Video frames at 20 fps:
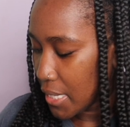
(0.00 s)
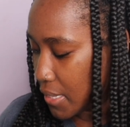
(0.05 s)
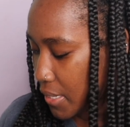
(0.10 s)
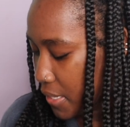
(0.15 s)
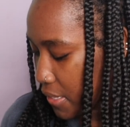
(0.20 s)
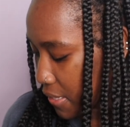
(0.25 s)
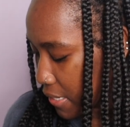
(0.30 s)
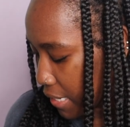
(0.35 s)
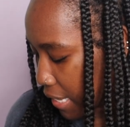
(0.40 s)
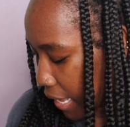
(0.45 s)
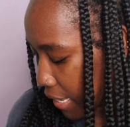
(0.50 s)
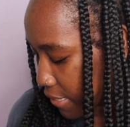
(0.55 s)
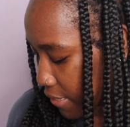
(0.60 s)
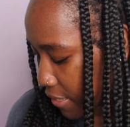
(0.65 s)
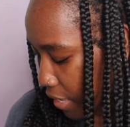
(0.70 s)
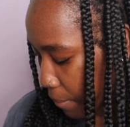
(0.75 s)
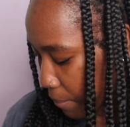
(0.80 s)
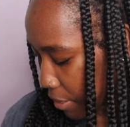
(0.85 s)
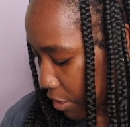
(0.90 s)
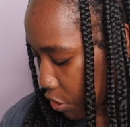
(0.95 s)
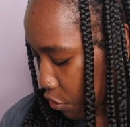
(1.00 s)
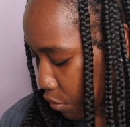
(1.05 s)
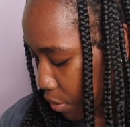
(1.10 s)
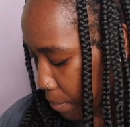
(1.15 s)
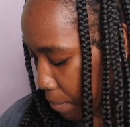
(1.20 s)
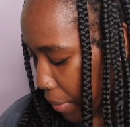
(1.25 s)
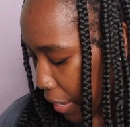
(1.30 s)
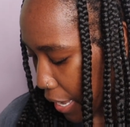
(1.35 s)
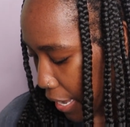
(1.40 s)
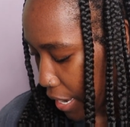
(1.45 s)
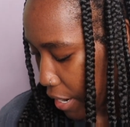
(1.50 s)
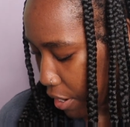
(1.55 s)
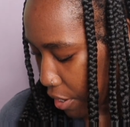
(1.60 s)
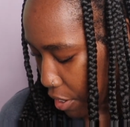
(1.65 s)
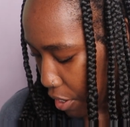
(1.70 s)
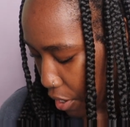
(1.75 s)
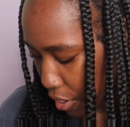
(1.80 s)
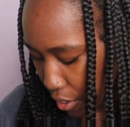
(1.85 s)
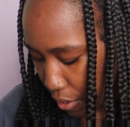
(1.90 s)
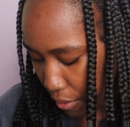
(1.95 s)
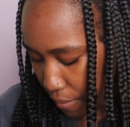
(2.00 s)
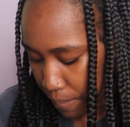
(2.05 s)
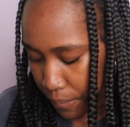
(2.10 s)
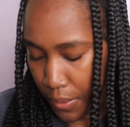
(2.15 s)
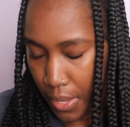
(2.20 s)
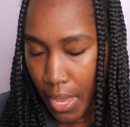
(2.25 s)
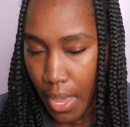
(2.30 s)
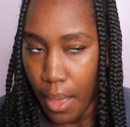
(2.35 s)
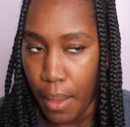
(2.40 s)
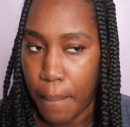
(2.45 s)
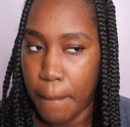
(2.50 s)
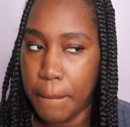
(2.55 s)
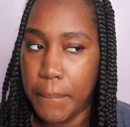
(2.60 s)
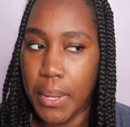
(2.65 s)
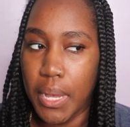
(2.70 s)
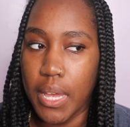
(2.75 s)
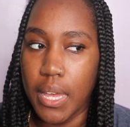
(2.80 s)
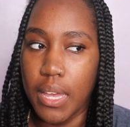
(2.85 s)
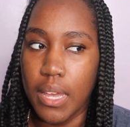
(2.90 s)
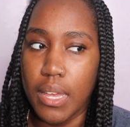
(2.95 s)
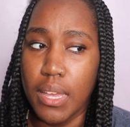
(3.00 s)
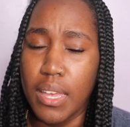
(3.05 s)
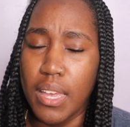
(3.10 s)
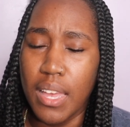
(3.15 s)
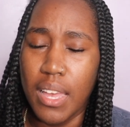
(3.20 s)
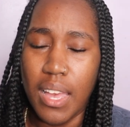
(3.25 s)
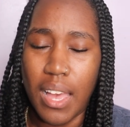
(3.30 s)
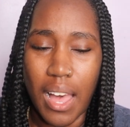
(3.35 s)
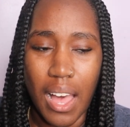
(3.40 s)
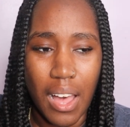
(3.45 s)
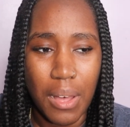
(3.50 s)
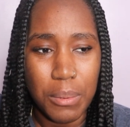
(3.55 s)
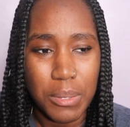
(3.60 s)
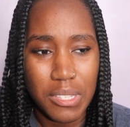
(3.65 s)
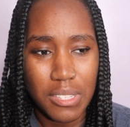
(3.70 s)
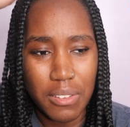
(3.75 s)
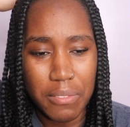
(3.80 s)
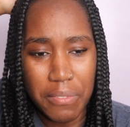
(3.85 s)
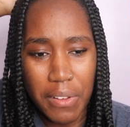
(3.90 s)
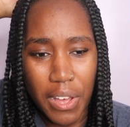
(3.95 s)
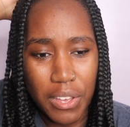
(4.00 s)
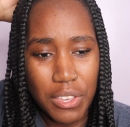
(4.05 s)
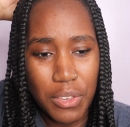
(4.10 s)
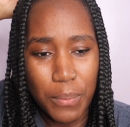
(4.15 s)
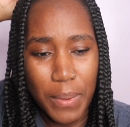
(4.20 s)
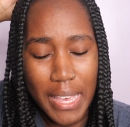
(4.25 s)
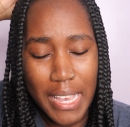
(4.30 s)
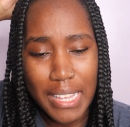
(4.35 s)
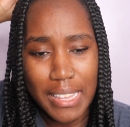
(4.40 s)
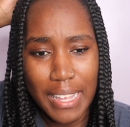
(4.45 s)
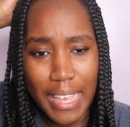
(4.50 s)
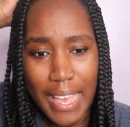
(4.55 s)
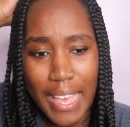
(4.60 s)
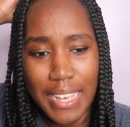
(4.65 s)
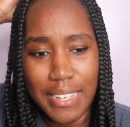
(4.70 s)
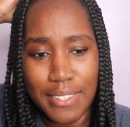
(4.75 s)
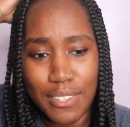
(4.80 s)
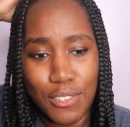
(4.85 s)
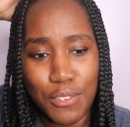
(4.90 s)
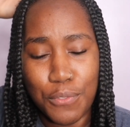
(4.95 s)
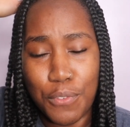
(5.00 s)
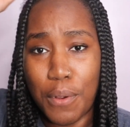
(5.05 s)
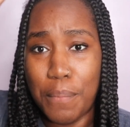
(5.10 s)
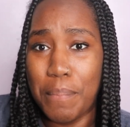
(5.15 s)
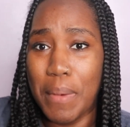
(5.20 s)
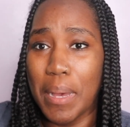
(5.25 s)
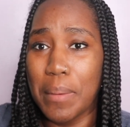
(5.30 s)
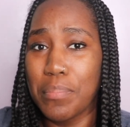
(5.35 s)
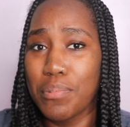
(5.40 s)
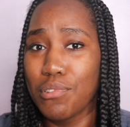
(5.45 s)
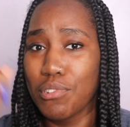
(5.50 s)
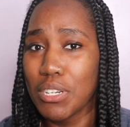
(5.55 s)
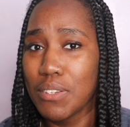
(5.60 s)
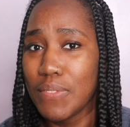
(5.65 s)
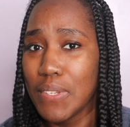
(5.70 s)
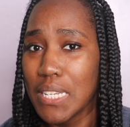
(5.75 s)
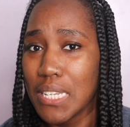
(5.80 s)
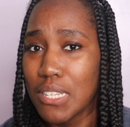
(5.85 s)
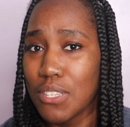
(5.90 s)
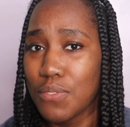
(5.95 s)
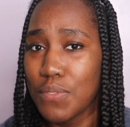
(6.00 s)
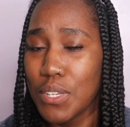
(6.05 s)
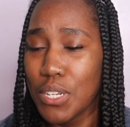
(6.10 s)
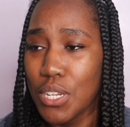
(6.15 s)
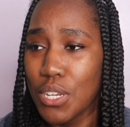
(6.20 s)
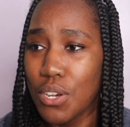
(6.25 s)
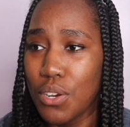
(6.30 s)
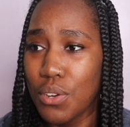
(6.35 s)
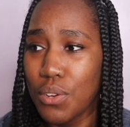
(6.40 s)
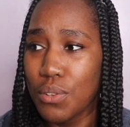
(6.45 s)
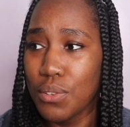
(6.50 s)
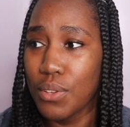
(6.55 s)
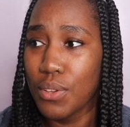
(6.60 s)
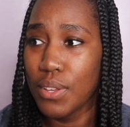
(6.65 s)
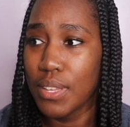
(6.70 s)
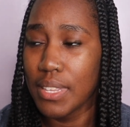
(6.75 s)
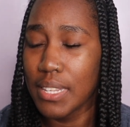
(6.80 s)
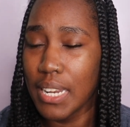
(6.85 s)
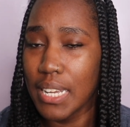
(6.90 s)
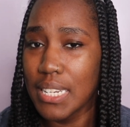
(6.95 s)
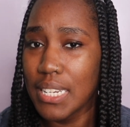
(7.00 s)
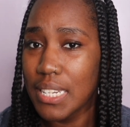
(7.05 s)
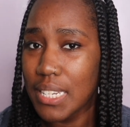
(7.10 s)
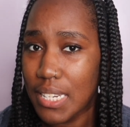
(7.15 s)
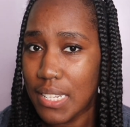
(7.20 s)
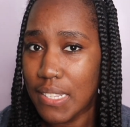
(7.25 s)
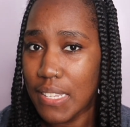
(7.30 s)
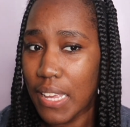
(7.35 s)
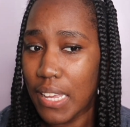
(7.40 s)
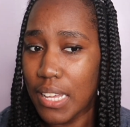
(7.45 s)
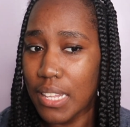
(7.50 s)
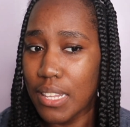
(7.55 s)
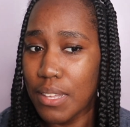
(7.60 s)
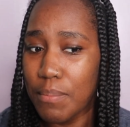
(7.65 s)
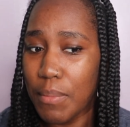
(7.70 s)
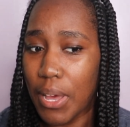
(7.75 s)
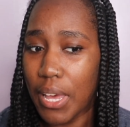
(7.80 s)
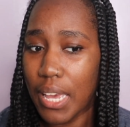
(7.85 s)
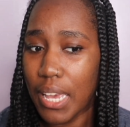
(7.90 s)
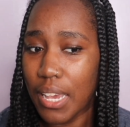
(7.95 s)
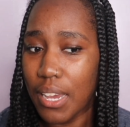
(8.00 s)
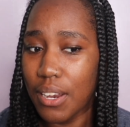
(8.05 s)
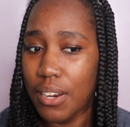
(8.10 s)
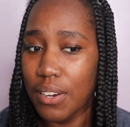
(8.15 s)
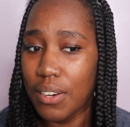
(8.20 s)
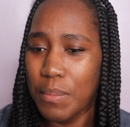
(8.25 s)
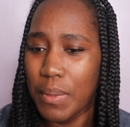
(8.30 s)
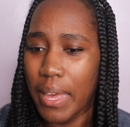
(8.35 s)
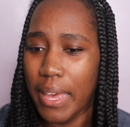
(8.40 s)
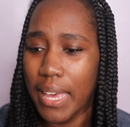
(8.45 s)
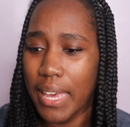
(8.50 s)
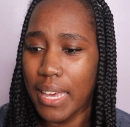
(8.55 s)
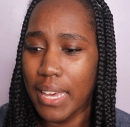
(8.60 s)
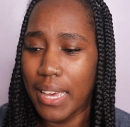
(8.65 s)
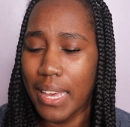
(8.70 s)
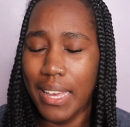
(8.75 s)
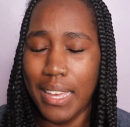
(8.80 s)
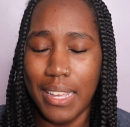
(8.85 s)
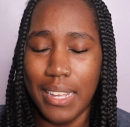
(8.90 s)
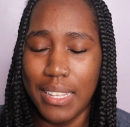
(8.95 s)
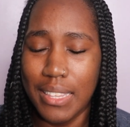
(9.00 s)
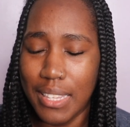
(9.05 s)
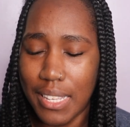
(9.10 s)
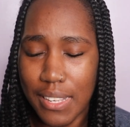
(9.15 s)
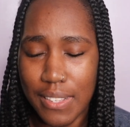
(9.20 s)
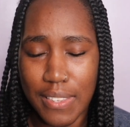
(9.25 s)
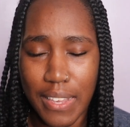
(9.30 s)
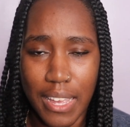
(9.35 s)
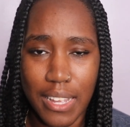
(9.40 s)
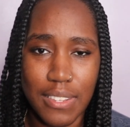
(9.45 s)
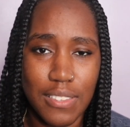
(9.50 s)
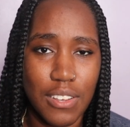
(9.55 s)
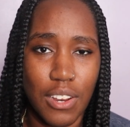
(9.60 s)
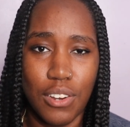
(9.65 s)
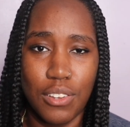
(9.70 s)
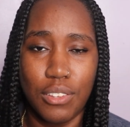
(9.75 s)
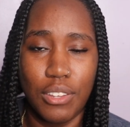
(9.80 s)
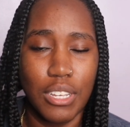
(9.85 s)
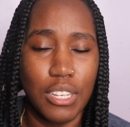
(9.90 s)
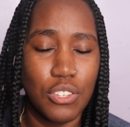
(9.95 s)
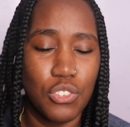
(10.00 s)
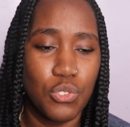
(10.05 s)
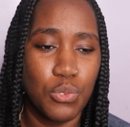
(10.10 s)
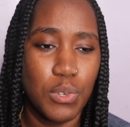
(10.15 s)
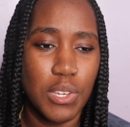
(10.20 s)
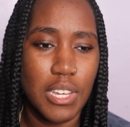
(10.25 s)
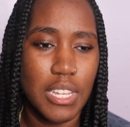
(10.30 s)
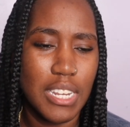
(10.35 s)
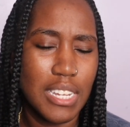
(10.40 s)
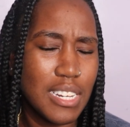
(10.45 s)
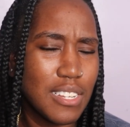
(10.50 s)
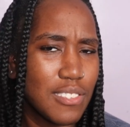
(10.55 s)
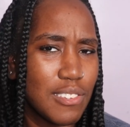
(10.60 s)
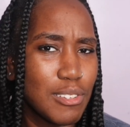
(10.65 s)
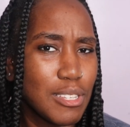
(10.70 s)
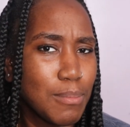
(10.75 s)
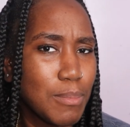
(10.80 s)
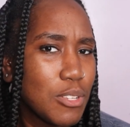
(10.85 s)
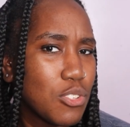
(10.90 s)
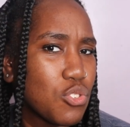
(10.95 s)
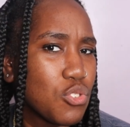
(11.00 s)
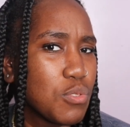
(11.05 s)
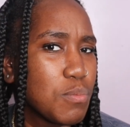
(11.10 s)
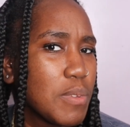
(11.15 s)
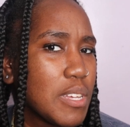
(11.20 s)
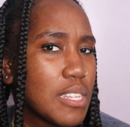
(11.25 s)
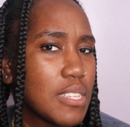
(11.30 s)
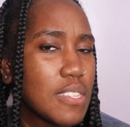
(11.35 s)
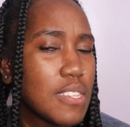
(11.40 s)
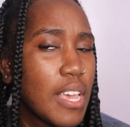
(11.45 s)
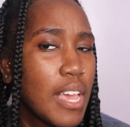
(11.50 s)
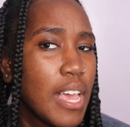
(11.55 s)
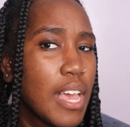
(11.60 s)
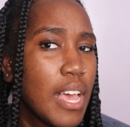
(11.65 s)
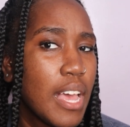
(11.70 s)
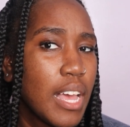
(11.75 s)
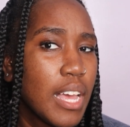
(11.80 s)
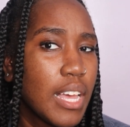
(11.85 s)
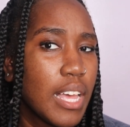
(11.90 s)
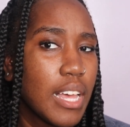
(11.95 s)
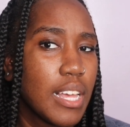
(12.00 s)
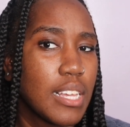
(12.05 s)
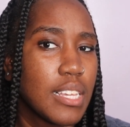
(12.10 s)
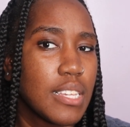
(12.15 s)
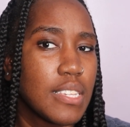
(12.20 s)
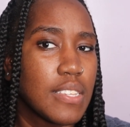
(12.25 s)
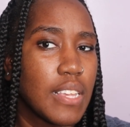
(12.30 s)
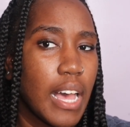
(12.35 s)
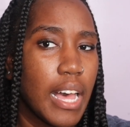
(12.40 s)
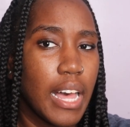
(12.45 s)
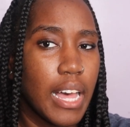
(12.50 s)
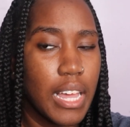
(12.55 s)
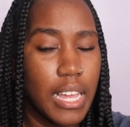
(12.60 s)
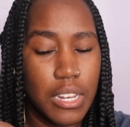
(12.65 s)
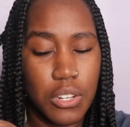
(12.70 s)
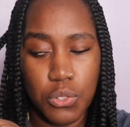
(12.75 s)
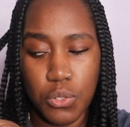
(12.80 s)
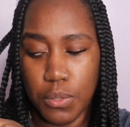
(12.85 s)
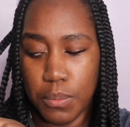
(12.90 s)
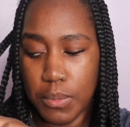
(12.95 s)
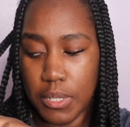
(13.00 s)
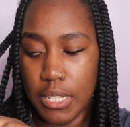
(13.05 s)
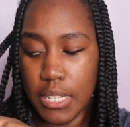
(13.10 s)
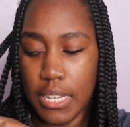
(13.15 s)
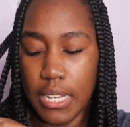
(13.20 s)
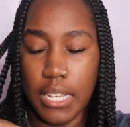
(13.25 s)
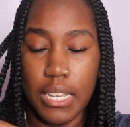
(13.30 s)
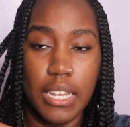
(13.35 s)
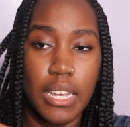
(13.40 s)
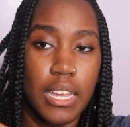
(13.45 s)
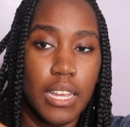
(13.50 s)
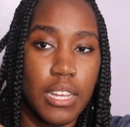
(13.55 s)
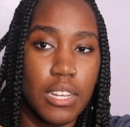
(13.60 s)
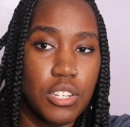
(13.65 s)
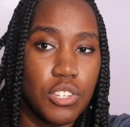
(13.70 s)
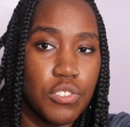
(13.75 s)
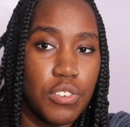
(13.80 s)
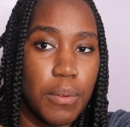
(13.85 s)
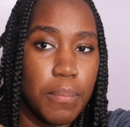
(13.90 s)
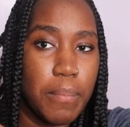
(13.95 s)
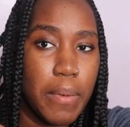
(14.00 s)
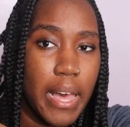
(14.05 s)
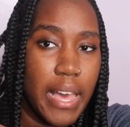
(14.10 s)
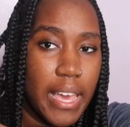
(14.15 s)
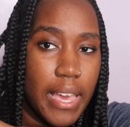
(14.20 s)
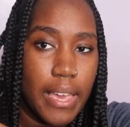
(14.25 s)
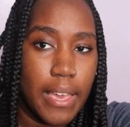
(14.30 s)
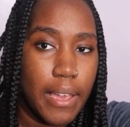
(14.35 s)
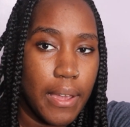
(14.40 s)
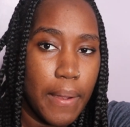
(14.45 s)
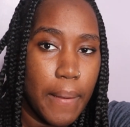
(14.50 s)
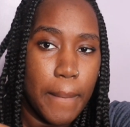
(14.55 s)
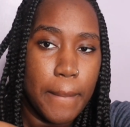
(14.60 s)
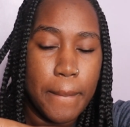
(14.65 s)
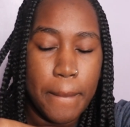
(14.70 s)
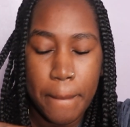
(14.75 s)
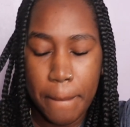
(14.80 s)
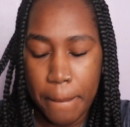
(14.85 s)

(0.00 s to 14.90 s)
since the last time I trimmed my hair, y'all. But I was evaluating the ends from my previous video that I did detangling my hair. I'm like, these ends aren't looking too good. And it's only been 2 months, because I normally trim my hair